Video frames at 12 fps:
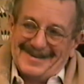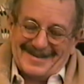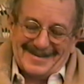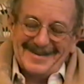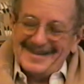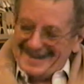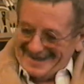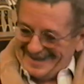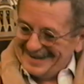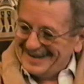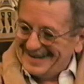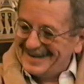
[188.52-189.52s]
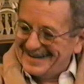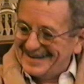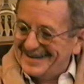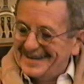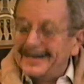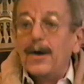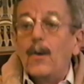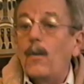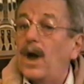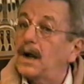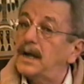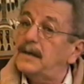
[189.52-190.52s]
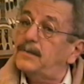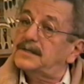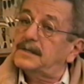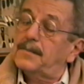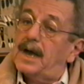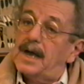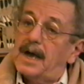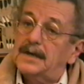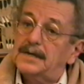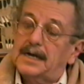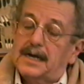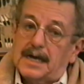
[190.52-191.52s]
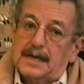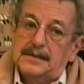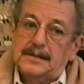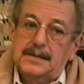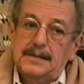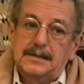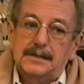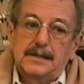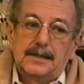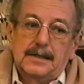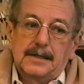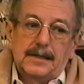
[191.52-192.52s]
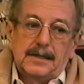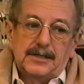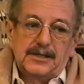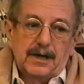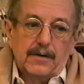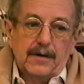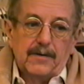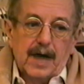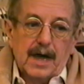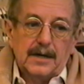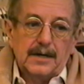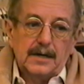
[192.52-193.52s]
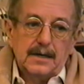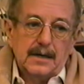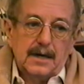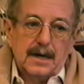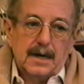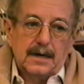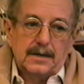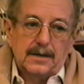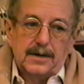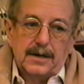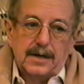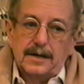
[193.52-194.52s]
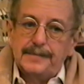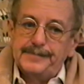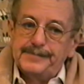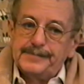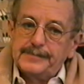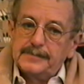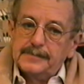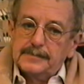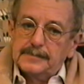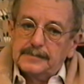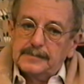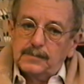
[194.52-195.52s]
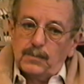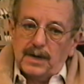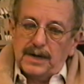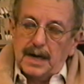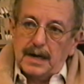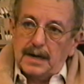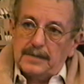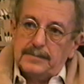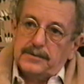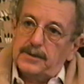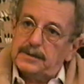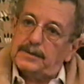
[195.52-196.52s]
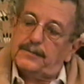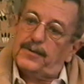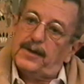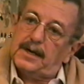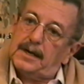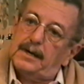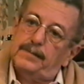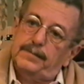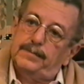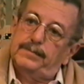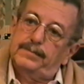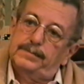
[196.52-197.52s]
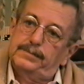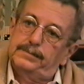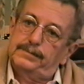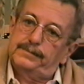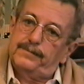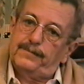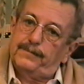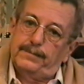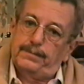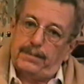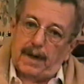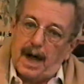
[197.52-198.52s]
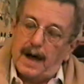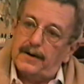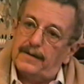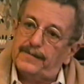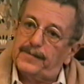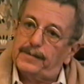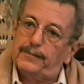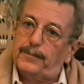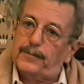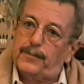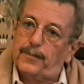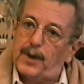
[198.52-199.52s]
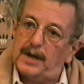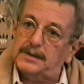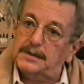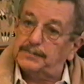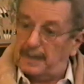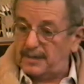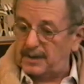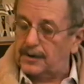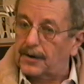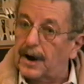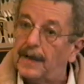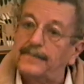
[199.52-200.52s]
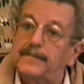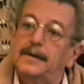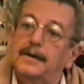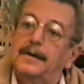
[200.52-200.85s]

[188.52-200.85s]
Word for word: Uh-huh. Well, he was in my acting class, he and Jerry Ragni, and one night I took the hot-off-the-presses mimeograph